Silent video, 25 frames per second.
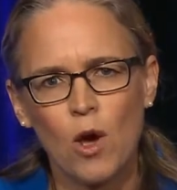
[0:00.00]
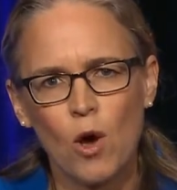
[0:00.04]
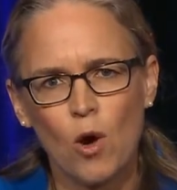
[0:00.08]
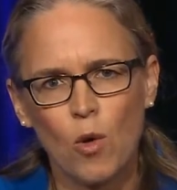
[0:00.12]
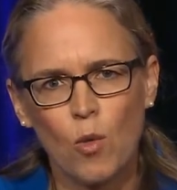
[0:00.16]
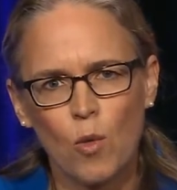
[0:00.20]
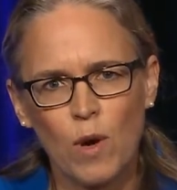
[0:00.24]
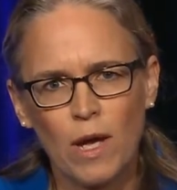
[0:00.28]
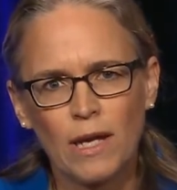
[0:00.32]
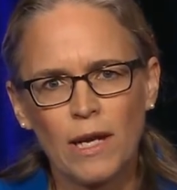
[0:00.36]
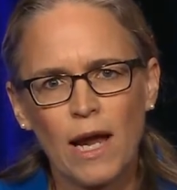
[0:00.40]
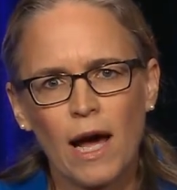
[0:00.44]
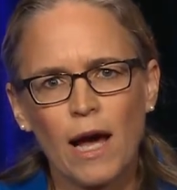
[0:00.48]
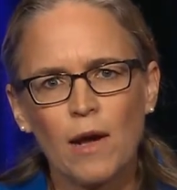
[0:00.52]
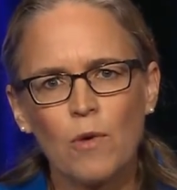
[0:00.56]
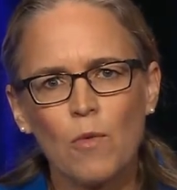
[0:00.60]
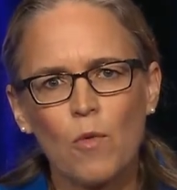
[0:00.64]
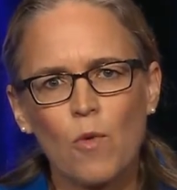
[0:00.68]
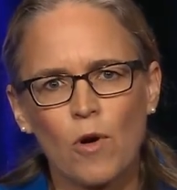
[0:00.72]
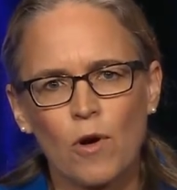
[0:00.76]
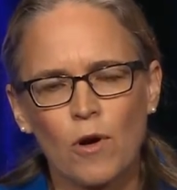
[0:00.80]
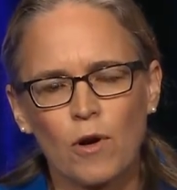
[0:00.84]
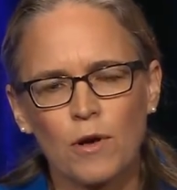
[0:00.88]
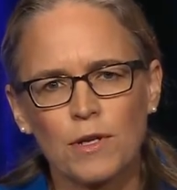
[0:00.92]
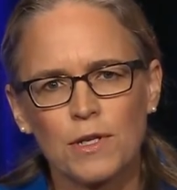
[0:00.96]
When I
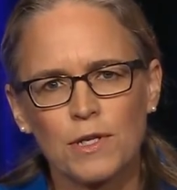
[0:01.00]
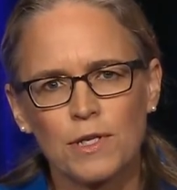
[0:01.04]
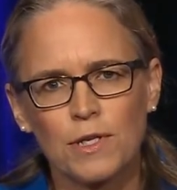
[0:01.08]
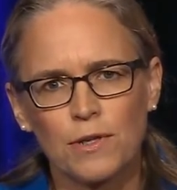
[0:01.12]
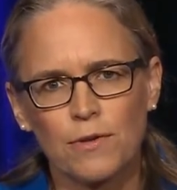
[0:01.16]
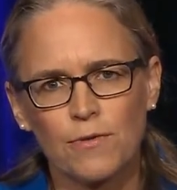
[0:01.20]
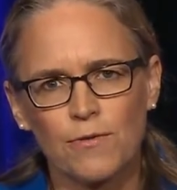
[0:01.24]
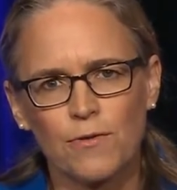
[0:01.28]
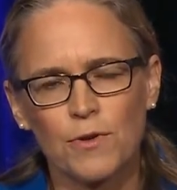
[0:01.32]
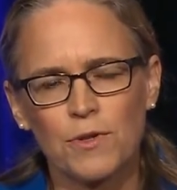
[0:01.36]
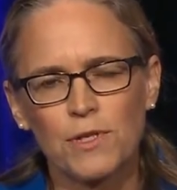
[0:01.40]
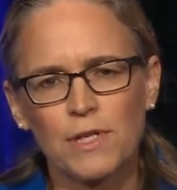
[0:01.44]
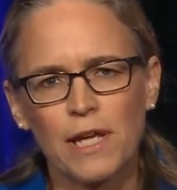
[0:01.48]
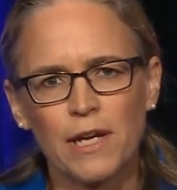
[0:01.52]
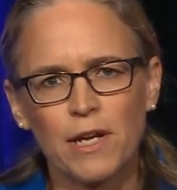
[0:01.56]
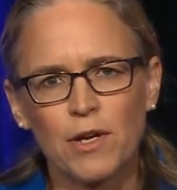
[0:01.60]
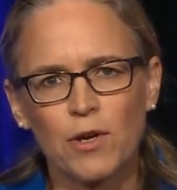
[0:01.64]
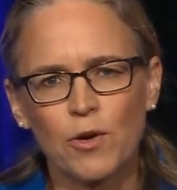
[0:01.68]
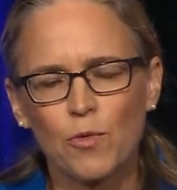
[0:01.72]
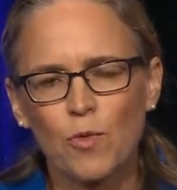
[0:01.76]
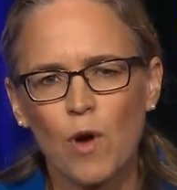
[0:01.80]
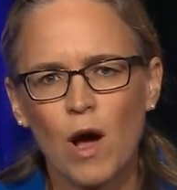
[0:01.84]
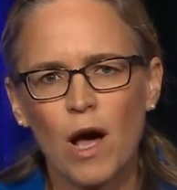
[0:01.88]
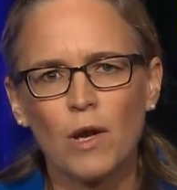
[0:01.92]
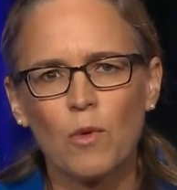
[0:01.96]
worked for
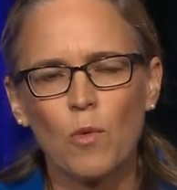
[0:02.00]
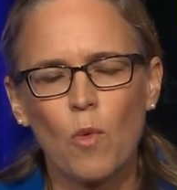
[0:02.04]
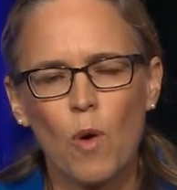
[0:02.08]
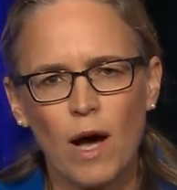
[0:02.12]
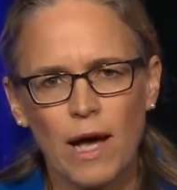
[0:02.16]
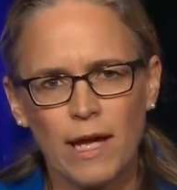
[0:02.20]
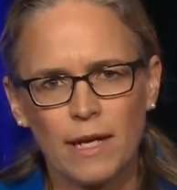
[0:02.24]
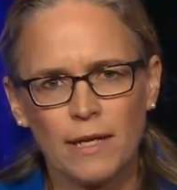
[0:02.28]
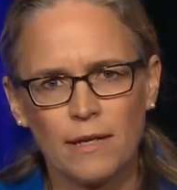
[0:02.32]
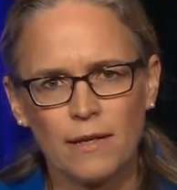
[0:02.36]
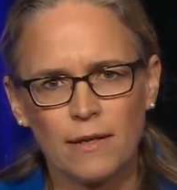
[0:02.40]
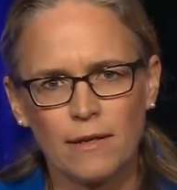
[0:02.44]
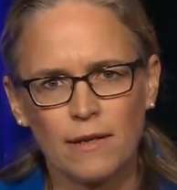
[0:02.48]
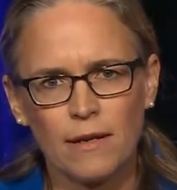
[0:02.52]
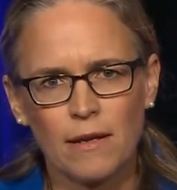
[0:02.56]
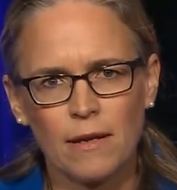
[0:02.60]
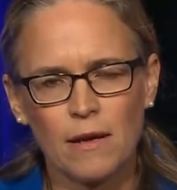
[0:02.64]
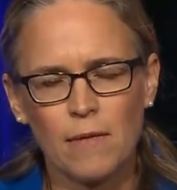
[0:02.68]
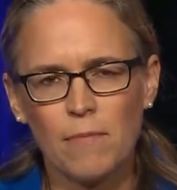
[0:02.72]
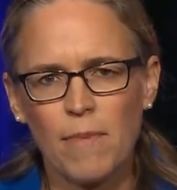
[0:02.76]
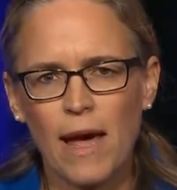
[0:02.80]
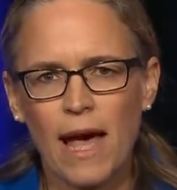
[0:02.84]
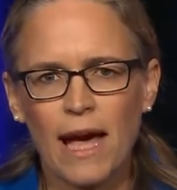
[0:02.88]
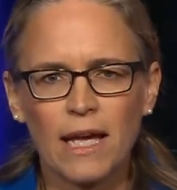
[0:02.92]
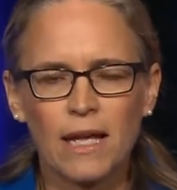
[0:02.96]
Senator Ron Wyden
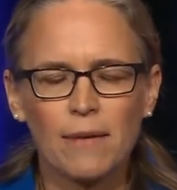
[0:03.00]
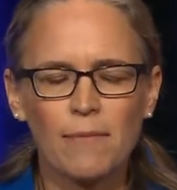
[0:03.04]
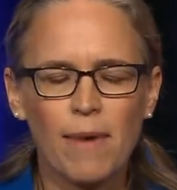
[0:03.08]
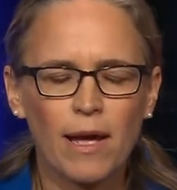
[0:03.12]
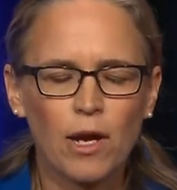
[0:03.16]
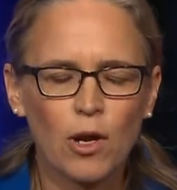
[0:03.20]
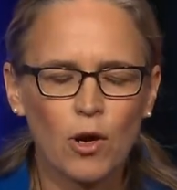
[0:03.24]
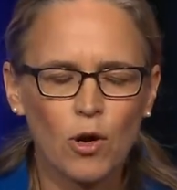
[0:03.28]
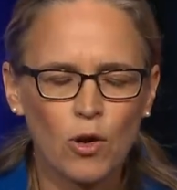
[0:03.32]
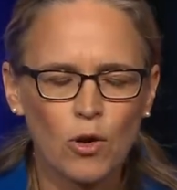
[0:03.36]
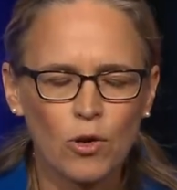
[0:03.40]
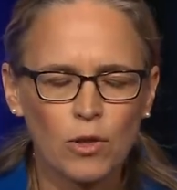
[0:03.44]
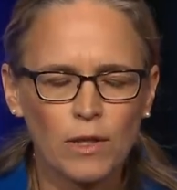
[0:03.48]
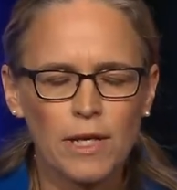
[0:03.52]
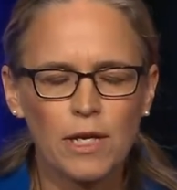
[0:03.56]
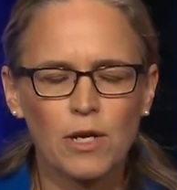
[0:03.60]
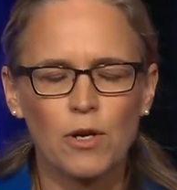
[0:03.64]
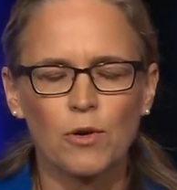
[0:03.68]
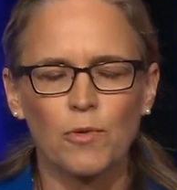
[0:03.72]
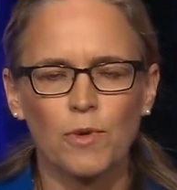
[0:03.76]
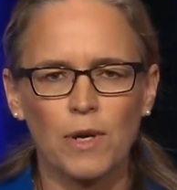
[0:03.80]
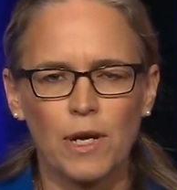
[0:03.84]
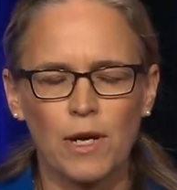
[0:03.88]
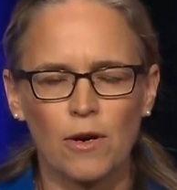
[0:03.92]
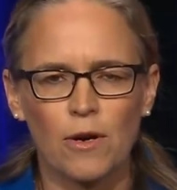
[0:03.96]
back in my early
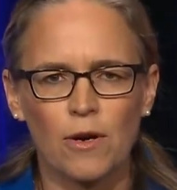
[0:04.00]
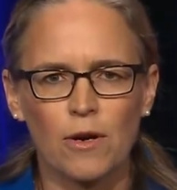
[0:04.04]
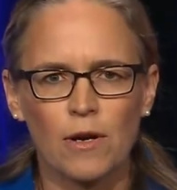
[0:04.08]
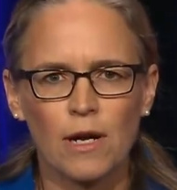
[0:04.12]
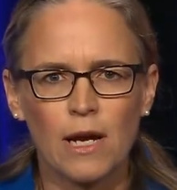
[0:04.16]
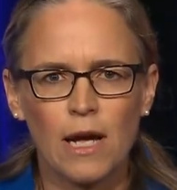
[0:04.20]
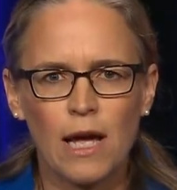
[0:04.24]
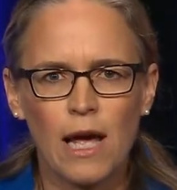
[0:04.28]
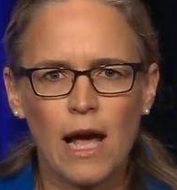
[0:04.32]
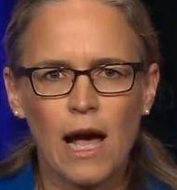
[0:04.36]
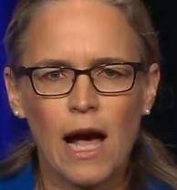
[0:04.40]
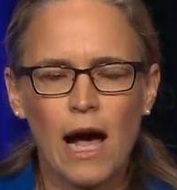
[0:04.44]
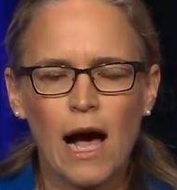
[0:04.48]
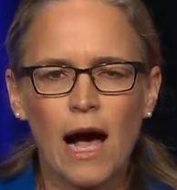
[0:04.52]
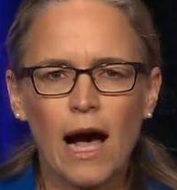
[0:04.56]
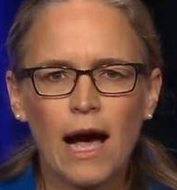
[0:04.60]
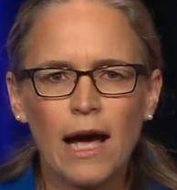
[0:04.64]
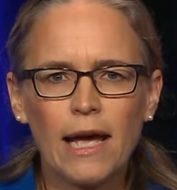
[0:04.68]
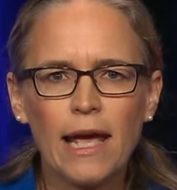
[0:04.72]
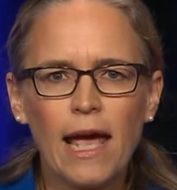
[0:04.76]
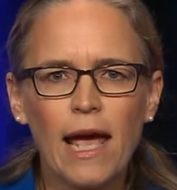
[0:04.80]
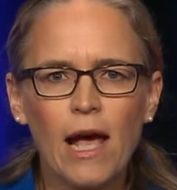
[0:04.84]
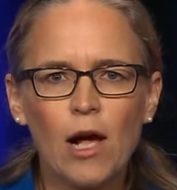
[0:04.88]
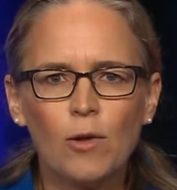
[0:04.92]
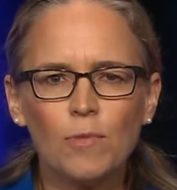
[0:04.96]
career, I
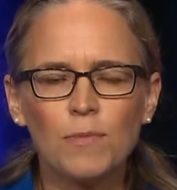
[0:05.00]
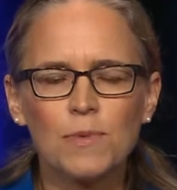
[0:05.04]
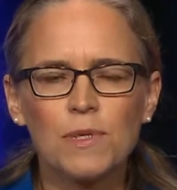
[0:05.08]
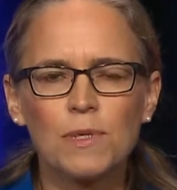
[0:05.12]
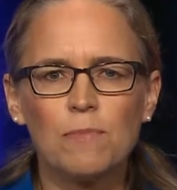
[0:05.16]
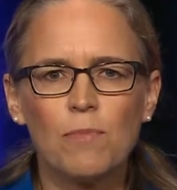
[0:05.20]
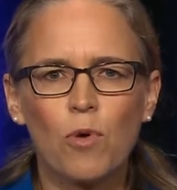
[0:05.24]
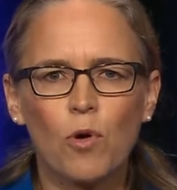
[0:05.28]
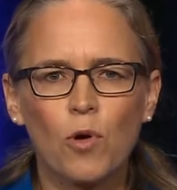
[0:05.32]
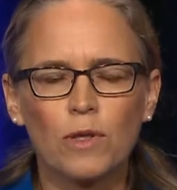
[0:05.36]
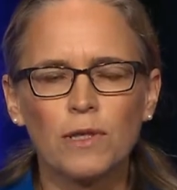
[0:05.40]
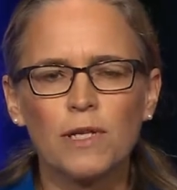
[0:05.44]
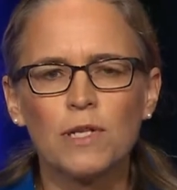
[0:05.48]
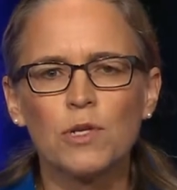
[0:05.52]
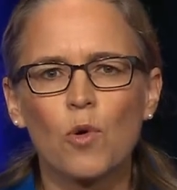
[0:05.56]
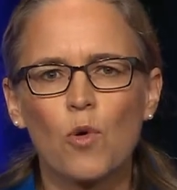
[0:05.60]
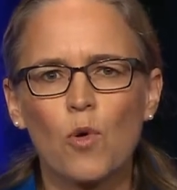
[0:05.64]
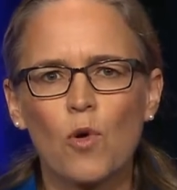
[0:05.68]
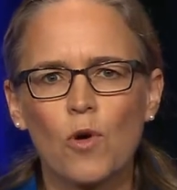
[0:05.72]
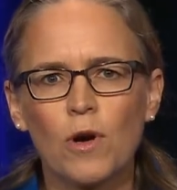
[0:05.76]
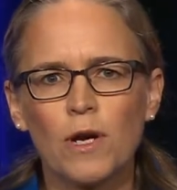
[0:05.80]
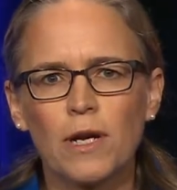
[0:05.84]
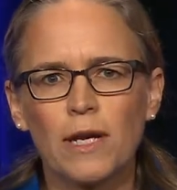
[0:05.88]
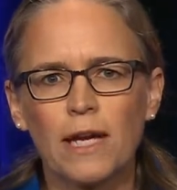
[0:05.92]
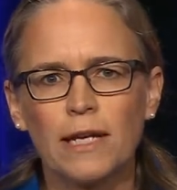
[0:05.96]
helped Portland,
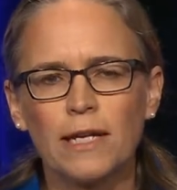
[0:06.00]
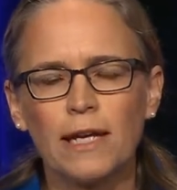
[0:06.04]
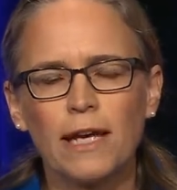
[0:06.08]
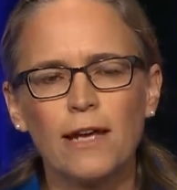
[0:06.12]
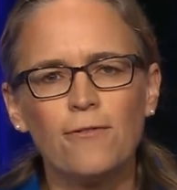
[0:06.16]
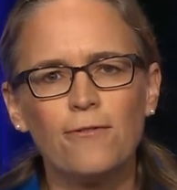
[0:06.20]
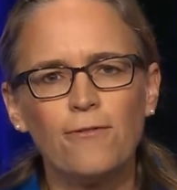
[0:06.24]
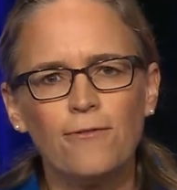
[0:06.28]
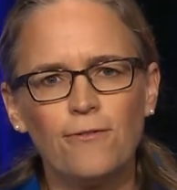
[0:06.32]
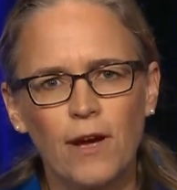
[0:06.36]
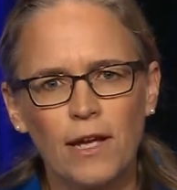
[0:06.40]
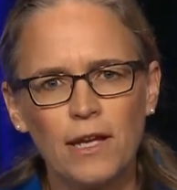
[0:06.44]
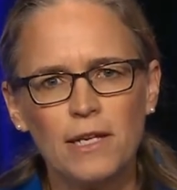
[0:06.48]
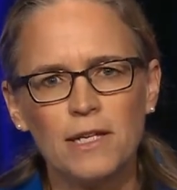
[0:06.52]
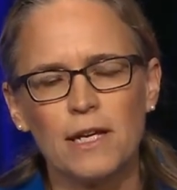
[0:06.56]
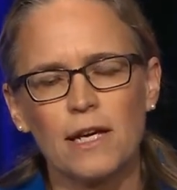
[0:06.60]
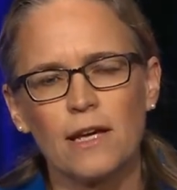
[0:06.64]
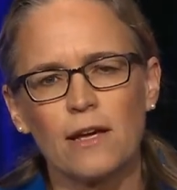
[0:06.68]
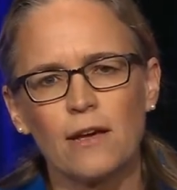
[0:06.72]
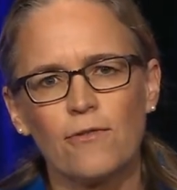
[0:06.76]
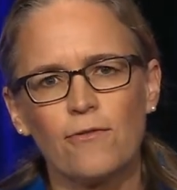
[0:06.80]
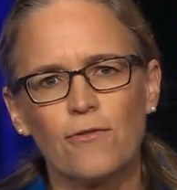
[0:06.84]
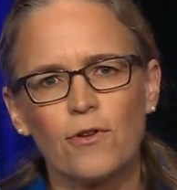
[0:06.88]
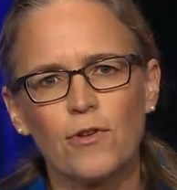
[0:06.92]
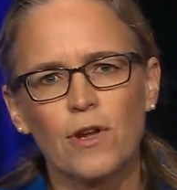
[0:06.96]
Oregon get
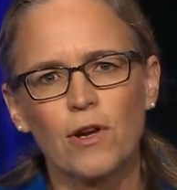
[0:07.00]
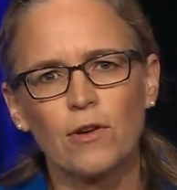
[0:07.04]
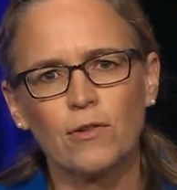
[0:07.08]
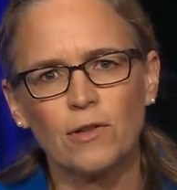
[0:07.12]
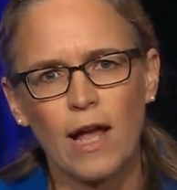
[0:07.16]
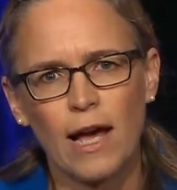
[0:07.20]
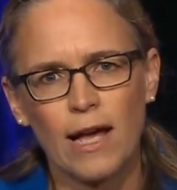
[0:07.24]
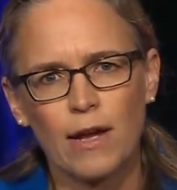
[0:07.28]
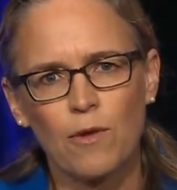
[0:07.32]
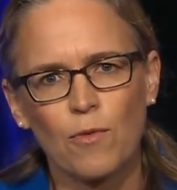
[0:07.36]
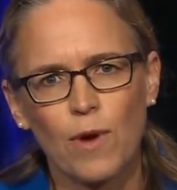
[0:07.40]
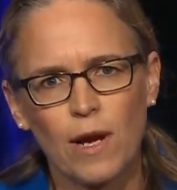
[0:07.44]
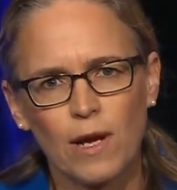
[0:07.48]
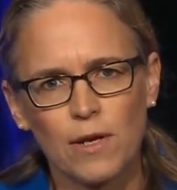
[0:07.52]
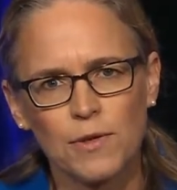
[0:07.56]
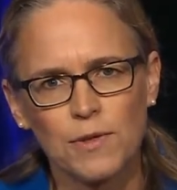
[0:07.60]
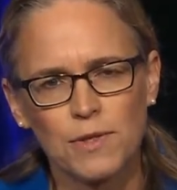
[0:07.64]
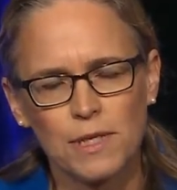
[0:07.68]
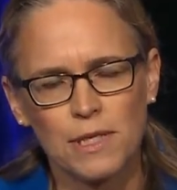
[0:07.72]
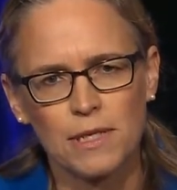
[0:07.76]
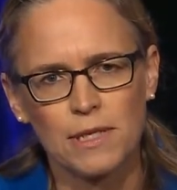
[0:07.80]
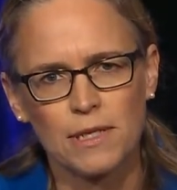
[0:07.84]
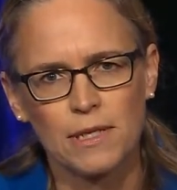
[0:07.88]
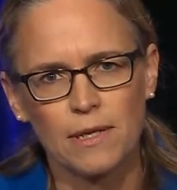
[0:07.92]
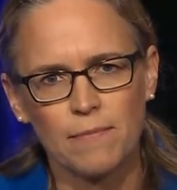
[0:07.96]
funding for their light rail
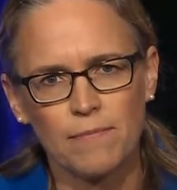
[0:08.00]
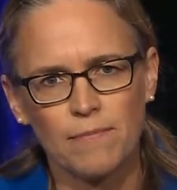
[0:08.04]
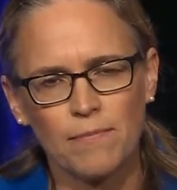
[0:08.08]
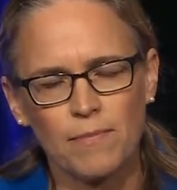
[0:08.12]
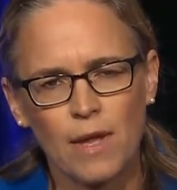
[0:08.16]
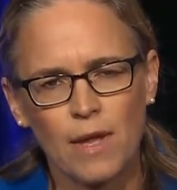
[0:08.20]
system.